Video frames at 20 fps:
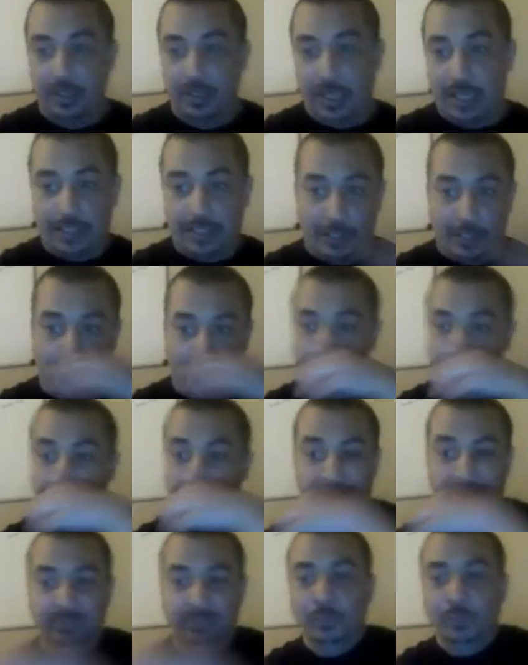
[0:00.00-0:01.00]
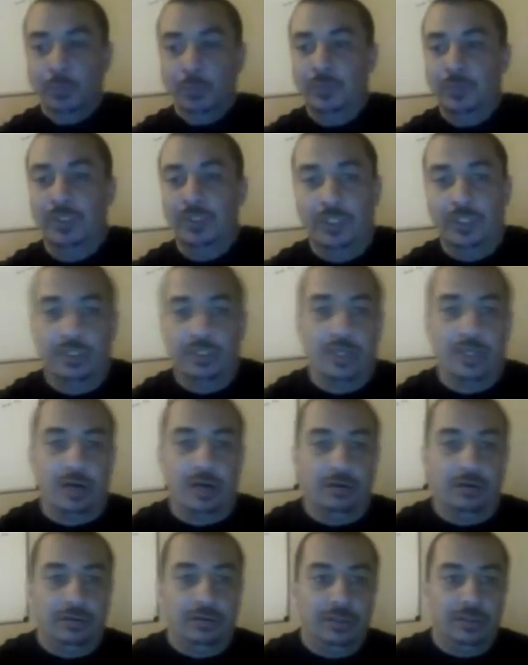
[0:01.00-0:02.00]
that's done.
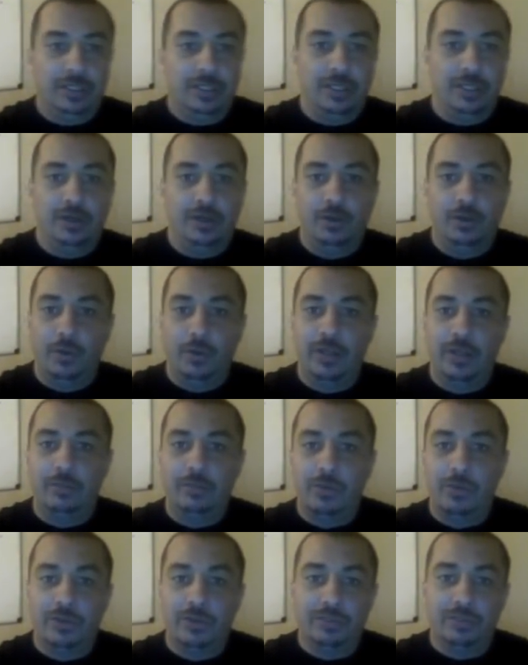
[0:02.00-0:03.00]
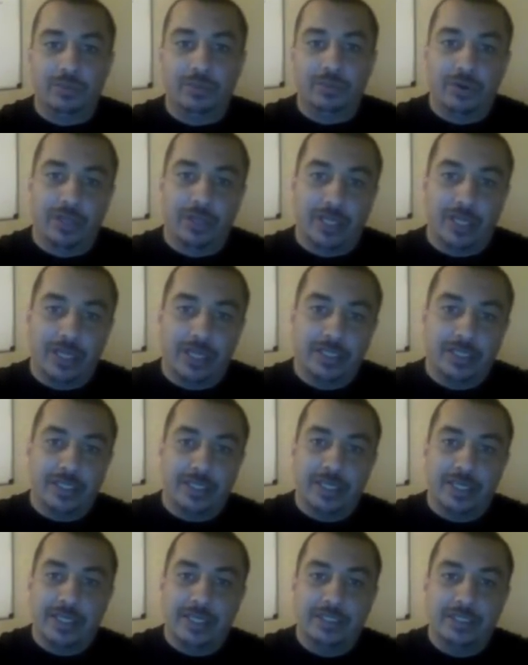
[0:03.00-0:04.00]
So one of the most important things
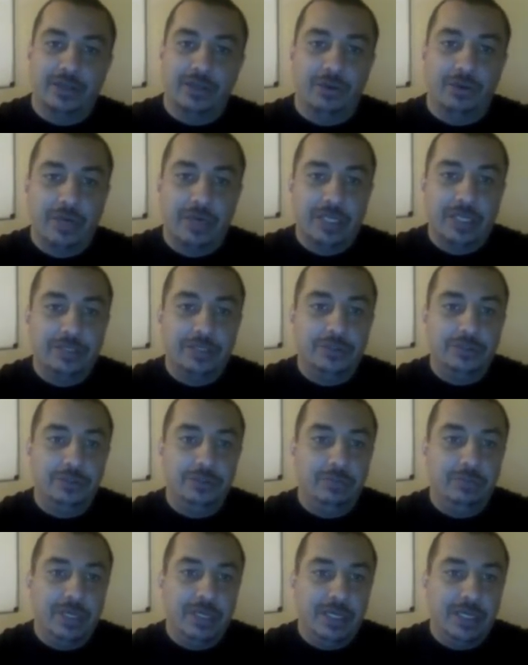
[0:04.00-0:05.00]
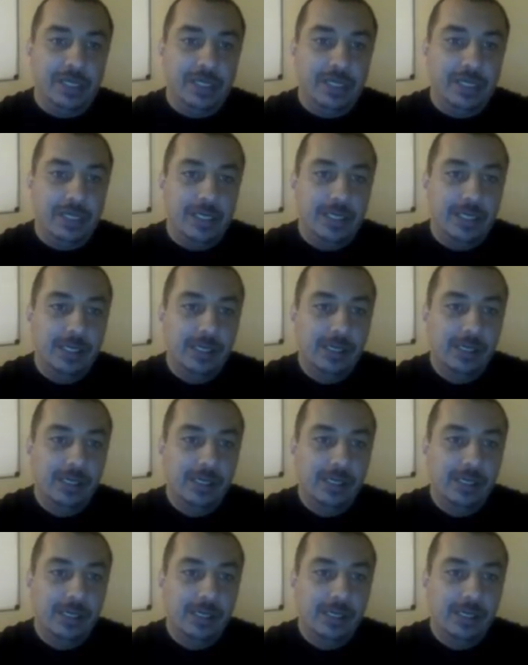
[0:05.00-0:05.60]
is going to be